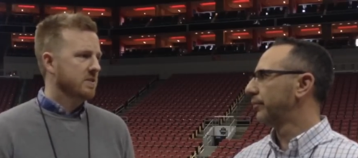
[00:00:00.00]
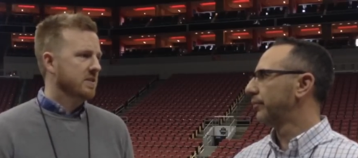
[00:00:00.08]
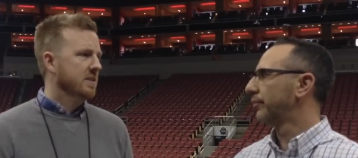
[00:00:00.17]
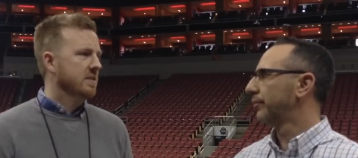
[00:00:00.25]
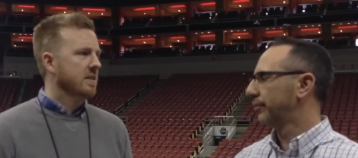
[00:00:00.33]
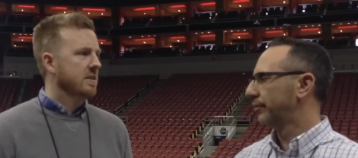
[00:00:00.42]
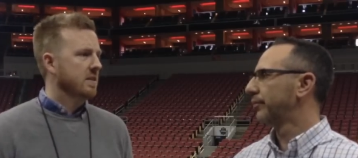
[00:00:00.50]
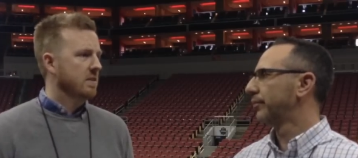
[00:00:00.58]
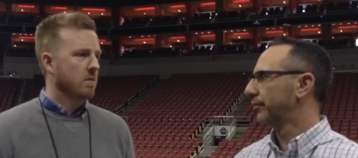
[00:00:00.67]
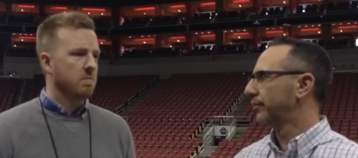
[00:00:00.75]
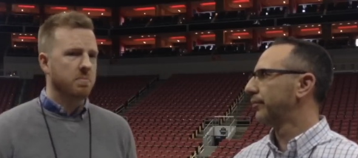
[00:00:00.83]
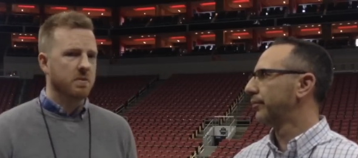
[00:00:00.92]
Speaker 1: seed that you
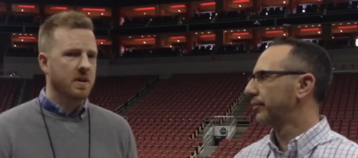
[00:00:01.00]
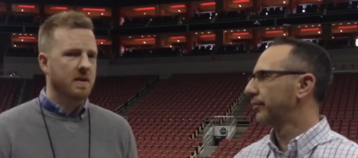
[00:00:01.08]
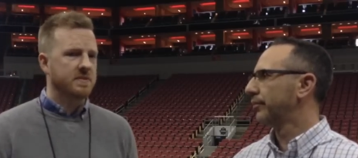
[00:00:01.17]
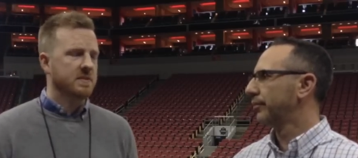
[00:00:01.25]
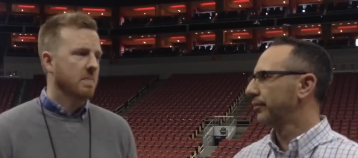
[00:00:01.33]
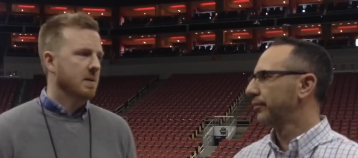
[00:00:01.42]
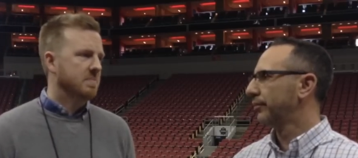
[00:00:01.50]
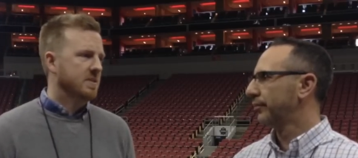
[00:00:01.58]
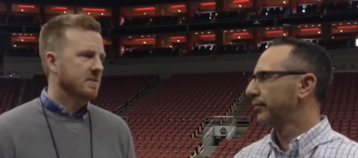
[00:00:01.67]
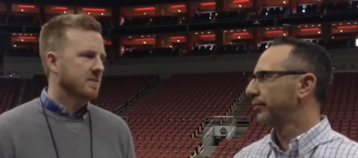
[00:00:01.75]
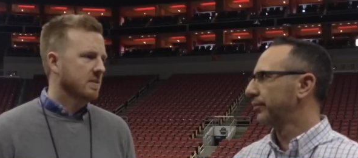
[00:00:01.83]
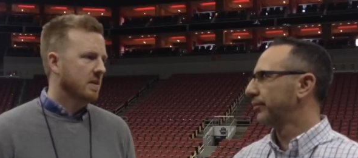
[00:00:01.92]
know pulled off some
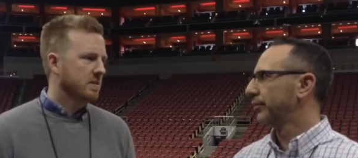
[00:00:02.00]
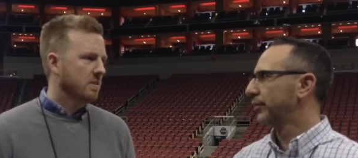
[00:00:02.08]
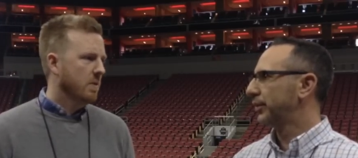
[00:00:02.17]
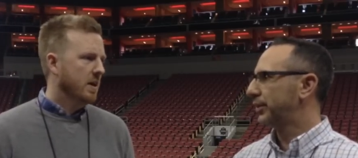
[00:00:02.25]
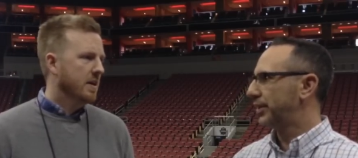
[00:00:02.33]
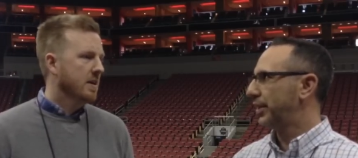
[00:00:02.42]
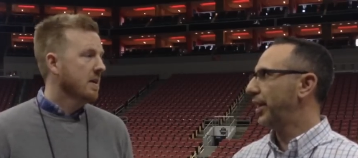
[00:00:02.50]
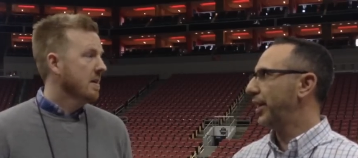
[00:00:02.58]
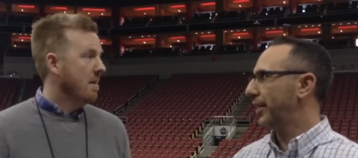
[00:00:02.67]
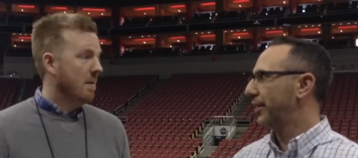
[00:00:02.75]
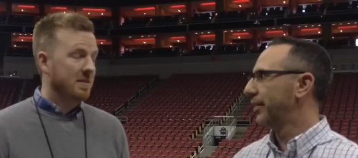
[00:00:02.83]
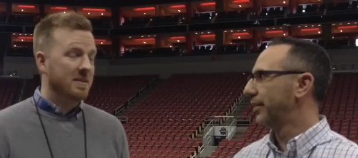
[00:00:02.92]
upsets along the way.
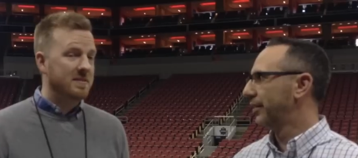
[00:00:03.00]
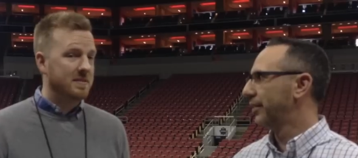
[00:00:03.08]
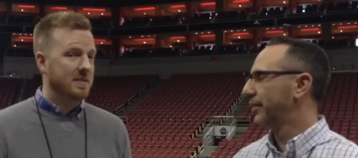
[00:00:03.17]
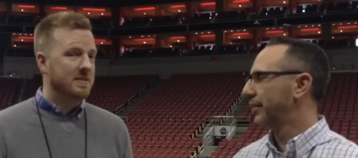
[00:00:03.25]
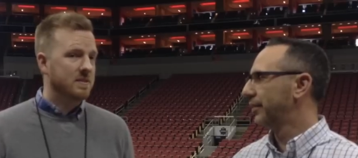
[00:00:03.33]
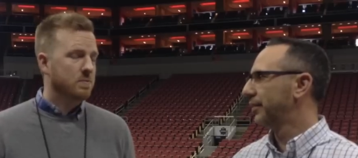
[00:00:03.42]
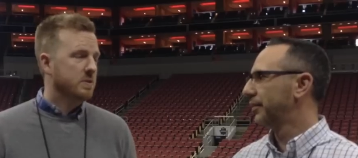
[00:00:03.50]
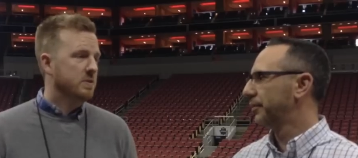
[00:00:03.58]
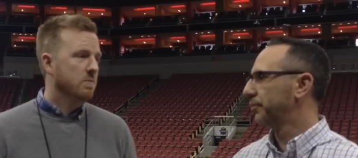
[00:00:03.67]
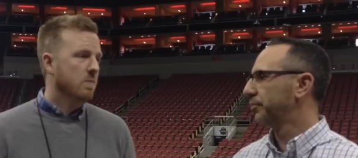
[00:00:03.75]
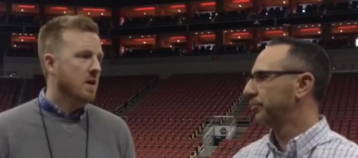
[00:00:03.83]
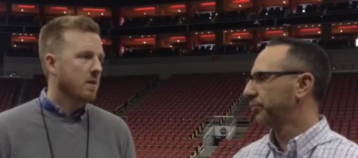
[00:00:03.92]
Yeah. I mean, this this is what
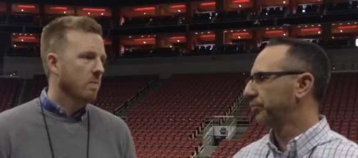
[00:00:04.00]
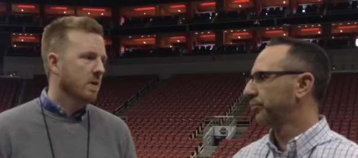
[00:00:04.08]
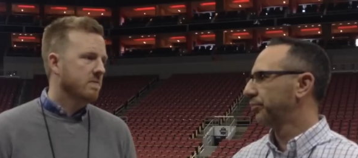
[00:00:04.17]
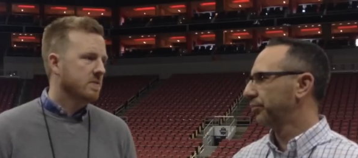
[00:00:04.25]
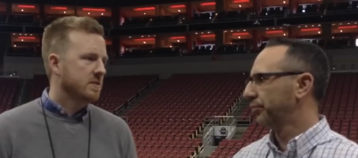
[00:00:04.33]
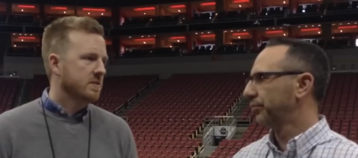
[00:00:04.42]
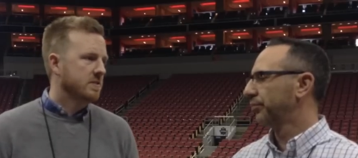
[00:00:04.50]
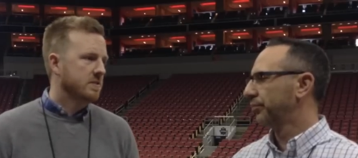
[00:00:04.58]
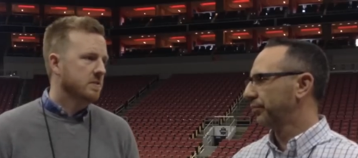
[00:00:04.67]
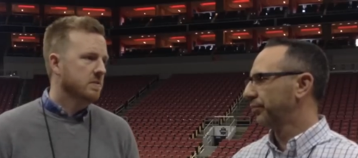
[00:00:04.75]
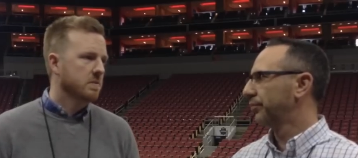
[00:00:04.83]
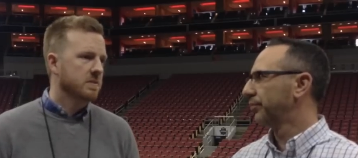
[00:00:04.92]
you want. One versus
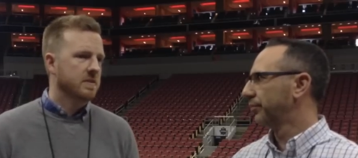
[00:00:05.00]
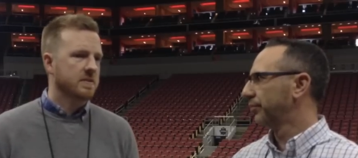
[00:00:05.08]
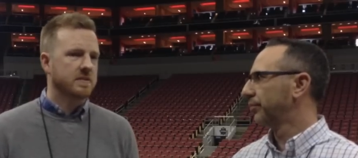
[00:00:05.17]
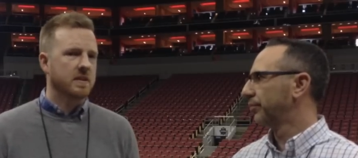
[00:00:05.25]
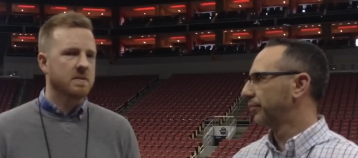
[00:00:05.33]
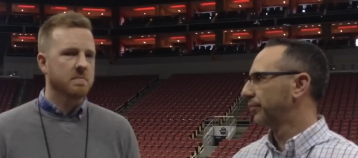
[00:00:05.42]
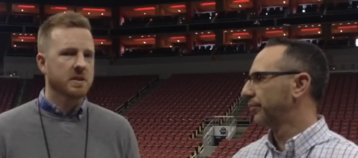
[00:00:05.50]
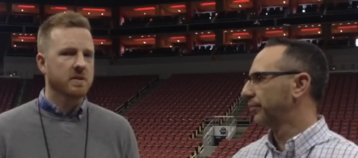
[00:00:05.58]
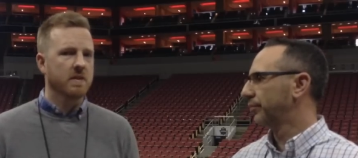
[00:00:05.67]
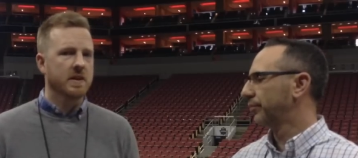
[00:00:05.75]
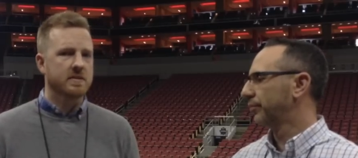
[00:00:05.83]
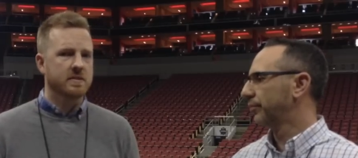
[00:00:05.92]
two. It's it's going to be
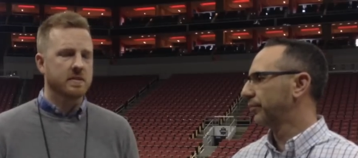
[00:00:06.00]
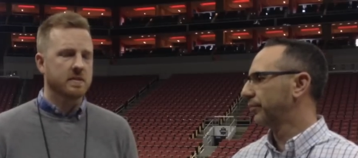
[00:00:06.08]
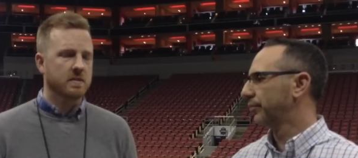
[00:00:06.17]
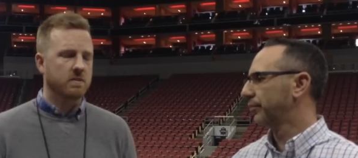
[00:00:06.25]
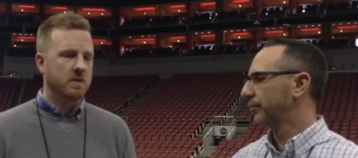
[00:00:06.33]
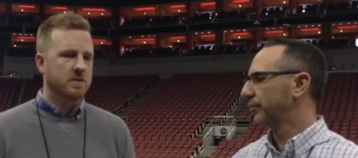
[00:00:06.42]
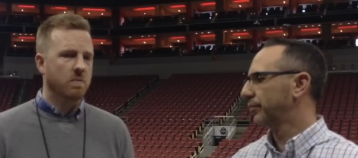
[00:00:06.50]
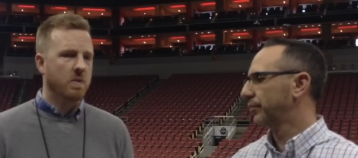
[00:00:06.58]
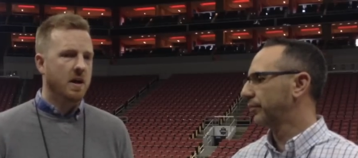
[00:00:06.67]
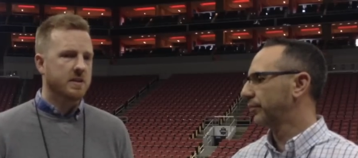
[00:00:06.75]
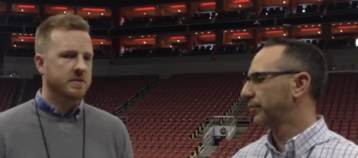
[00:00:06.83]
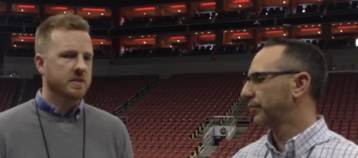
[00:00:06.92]
great to great to
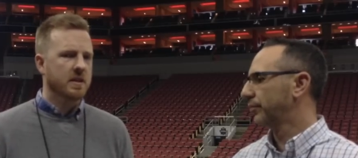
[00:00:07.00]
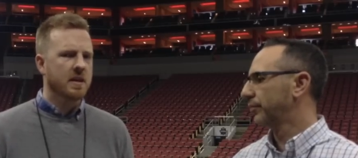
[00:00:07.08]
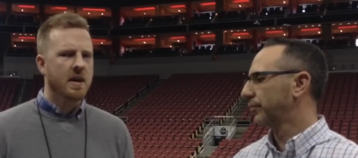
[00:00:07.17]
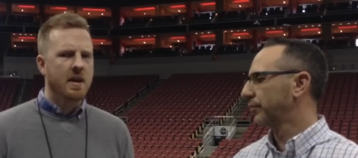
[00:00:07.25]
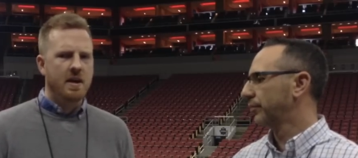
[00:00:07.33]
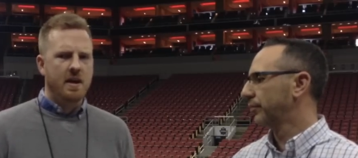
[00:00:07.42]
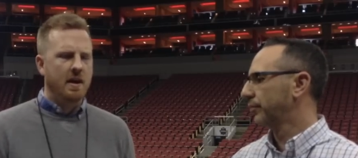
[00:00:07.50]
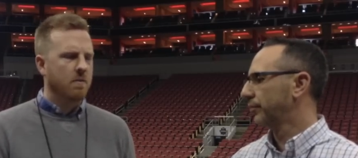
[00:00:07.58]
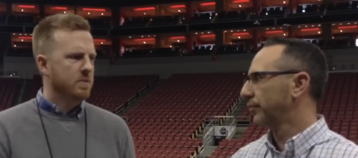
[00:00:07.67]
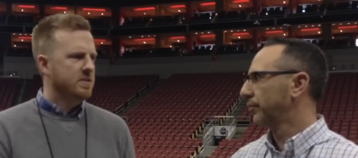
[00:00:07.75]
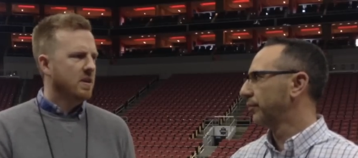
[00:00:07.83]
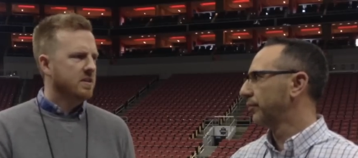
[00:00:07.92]
watch. And uh,
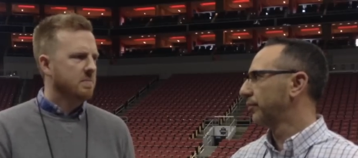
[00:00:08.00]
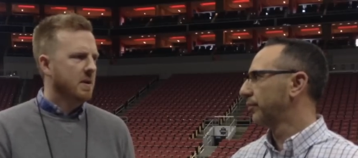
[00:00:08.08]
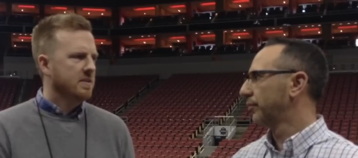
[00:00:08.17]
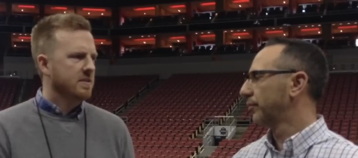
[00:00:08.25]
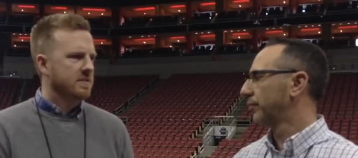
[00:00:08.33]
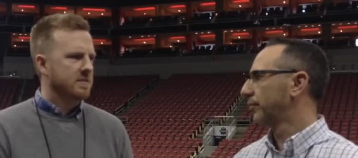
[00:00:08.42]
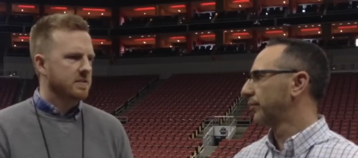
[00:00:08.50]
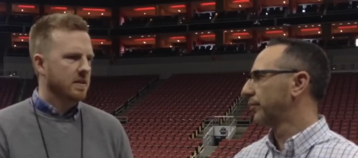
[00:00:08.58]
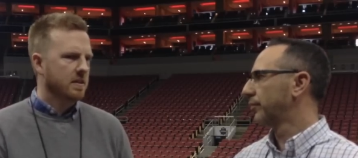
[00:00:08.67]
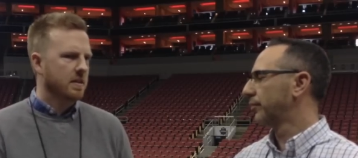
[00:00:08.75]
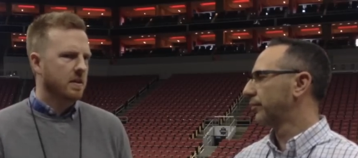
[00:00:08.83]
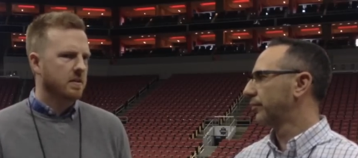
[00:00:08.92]
we talked about this
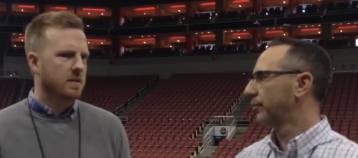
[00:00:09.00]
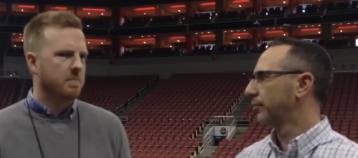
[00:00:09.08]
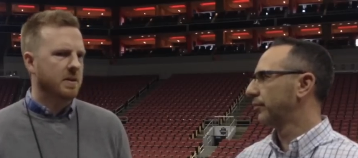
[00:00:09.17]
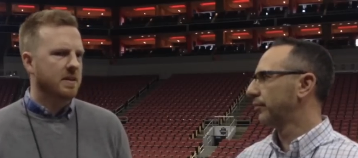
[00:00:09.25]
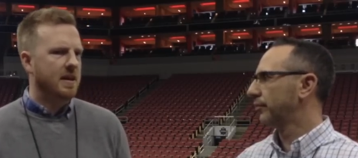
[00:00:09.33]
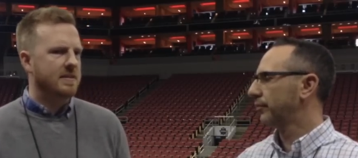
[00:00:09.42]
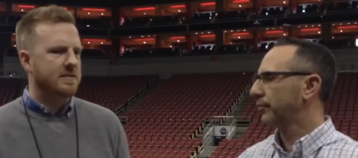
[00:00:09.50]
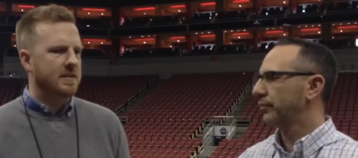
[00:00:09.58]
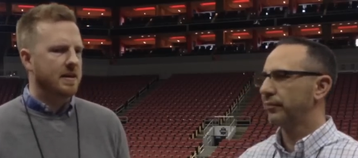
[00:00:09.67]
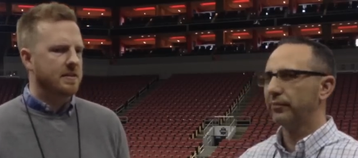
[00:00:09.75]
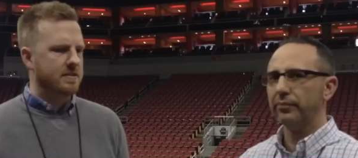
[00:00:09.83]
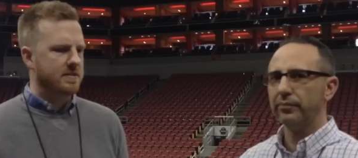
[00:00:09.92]
a little bit last
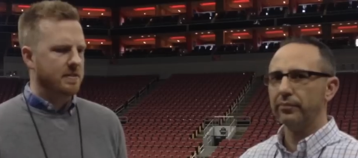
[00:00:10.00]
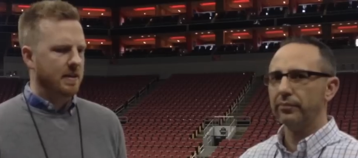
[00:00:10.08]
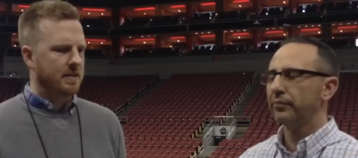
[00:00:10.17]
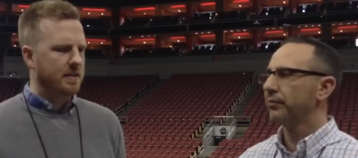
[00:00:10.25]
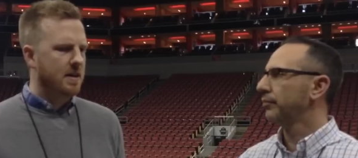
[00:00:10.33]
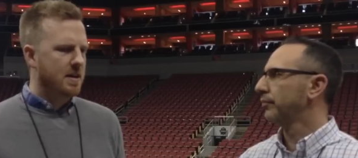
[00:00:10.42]
night. Just like